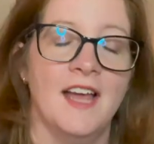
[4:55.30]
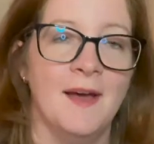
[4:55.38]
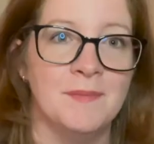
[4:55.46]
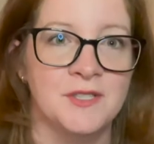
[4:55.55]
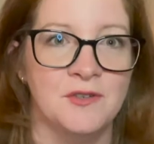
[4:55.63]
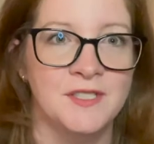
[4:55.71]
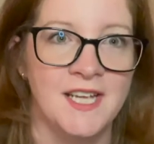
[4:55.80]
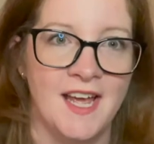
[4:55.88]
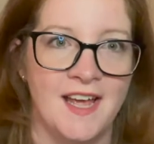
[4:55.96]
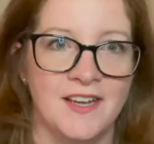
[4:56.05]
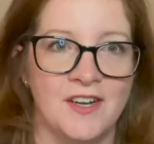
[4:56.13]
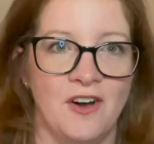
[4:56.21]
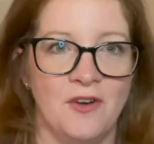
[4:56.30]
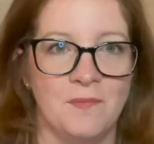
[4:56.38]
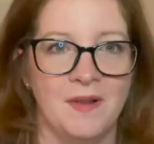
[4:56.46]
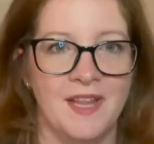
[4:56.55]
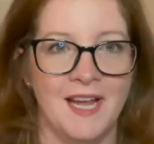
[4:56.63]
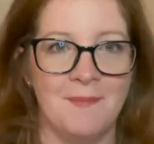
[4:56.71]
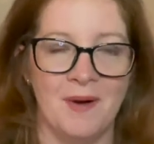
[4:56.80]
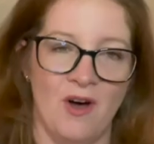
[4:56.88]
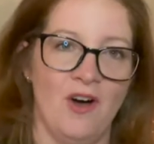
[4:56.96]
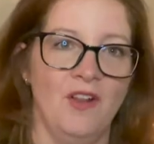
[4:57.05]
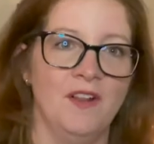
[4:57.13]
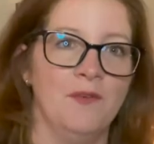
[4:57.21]
episode 10 called Play
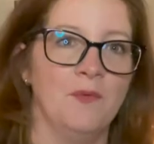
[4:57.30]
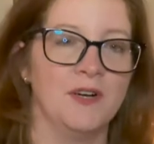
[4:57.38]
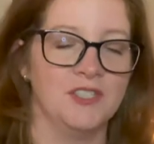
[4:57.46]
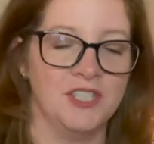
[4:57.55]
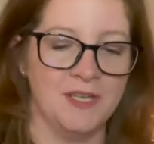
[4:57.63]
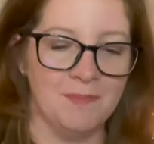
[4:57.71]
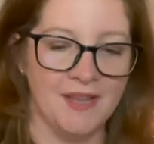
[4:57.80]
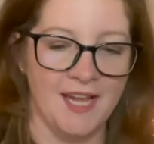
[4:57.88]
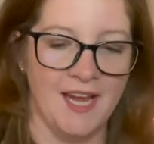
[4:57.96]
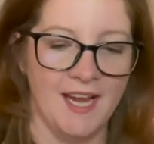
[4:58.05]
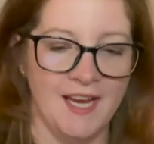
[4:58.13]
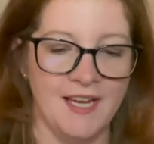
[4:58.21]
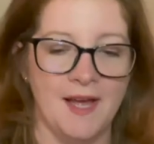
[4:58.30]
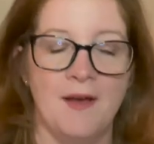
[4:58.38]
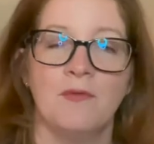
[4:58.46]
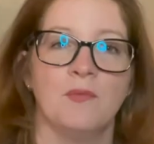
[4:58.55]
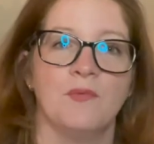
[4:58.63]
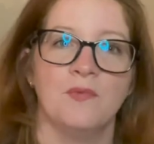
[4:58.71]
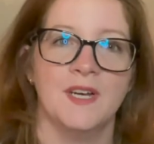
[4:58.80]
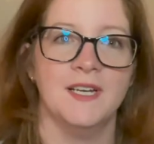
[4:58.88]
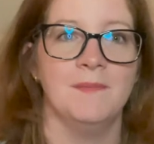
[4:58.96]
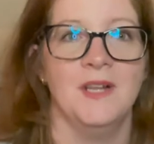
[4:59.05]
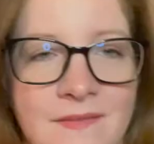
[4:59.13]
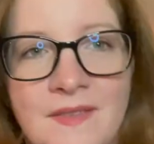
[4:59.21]
Ball, where she played Rita
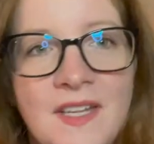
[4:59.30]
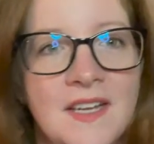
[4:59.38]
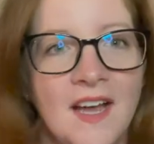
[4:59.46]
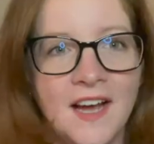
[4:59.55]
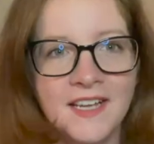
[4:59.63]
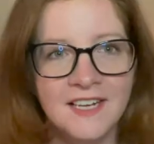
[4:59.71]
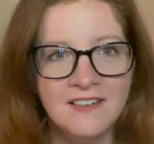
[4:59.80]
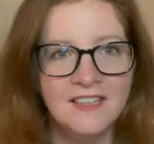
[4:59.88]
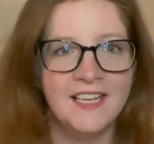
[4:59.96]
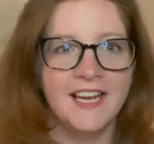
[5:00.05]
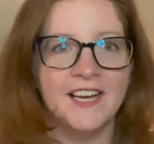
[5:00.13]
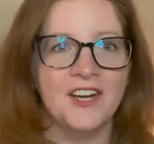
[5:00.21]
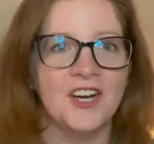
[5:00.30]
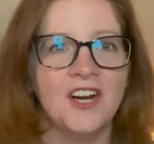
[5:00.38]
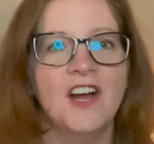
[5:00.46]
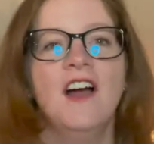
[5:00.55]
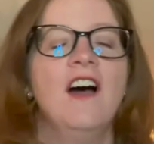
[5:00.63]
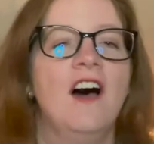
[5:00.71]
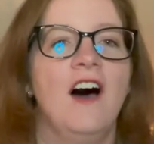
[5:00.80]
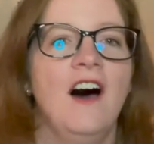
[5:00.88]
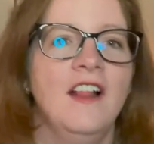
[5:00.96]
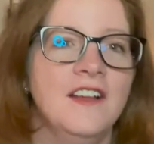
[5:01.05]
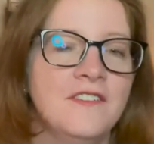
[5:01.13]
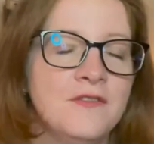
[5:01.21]
Malone. A year later,
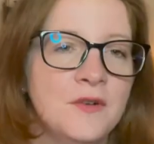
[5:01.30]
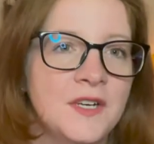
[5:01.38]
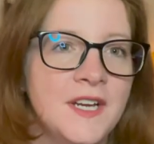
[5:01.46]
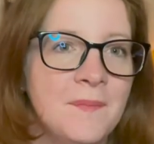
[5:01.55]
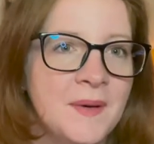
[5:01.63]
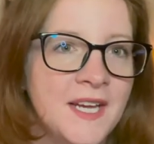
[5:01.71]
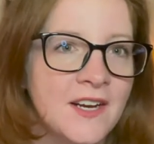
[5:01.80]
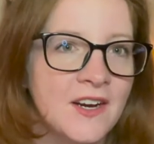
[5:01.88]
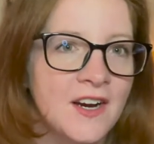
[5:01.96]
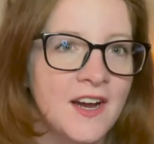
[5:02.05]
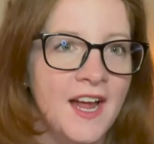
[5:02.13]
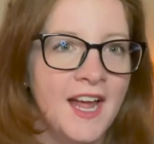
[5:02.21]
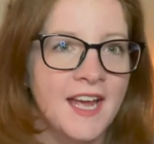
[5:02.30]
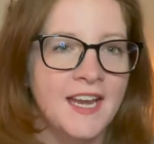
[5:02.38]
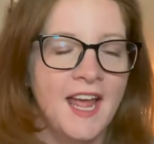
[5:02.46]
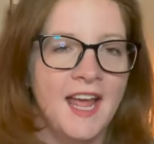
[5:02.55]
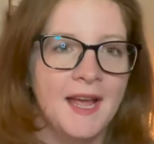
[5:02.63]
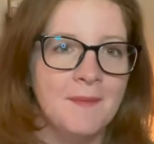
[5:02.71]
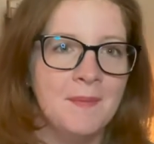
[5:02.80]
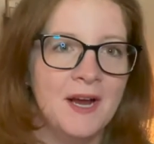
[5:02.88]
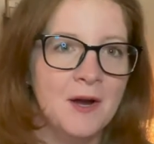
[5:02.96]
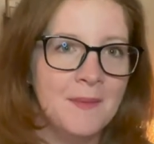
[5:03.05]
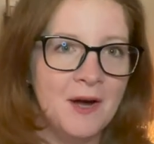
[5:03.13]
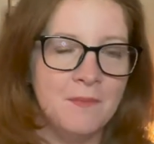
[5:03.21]
Olive would appear in a
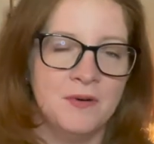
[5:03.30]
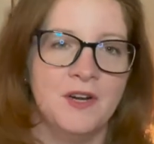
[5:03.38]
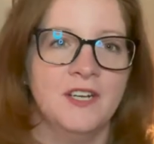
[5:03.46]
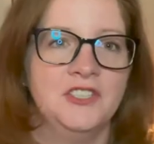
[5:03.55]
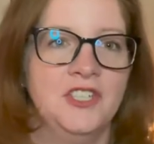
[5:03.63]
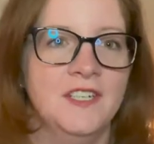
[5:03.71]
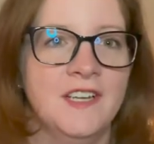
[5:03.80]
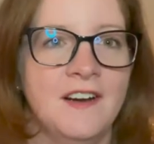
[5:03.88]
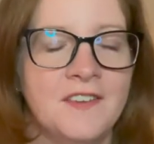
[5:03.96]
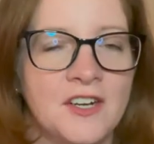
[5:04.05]
Paramount production of A